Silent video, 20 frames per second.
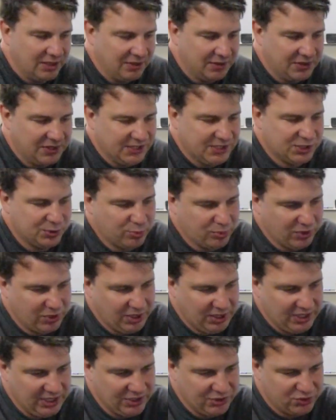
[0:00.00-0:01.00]
This is
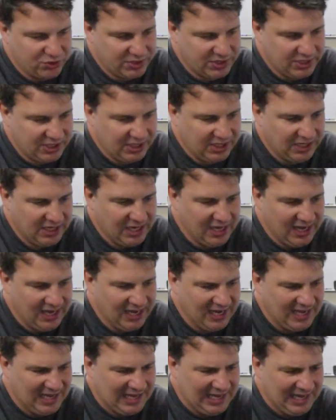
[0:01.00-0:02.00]
pretty interesting.
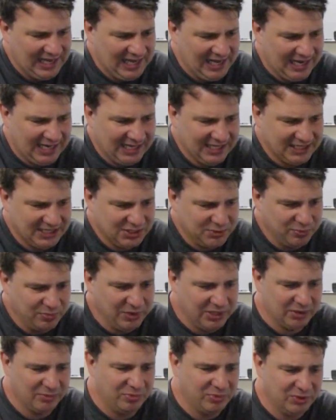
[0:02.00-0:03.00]
I got this
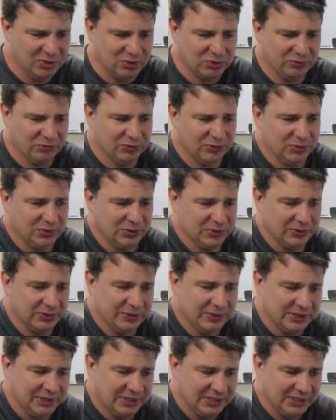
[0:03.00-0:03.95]
big, beautiful